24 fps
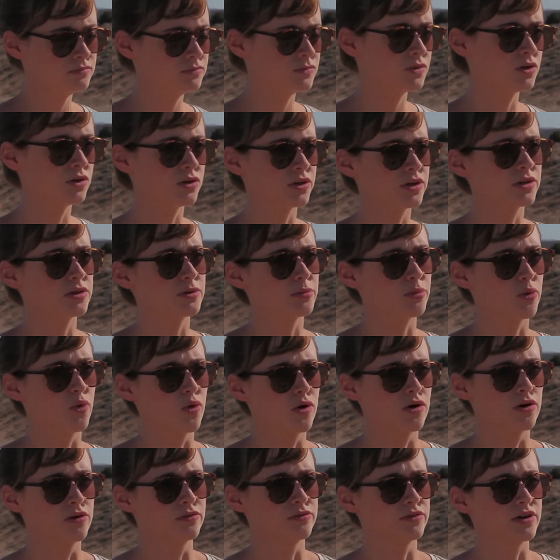you know, like the
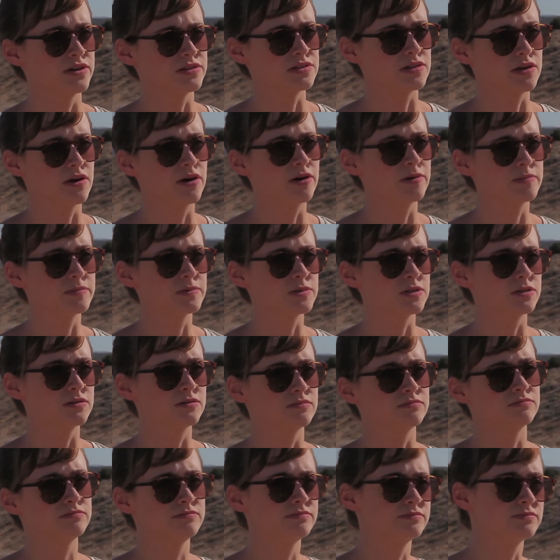poor rising up
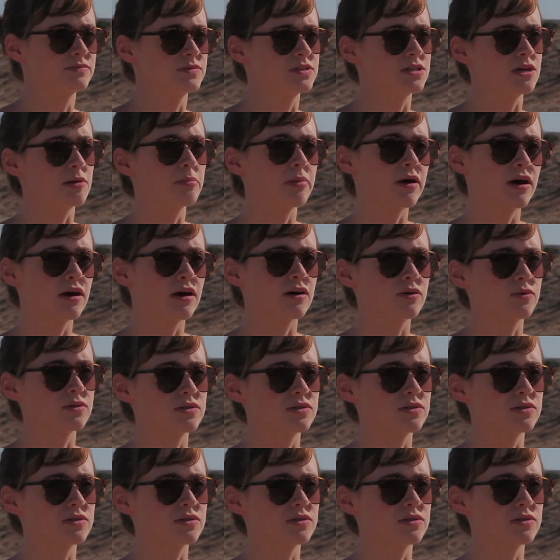to take back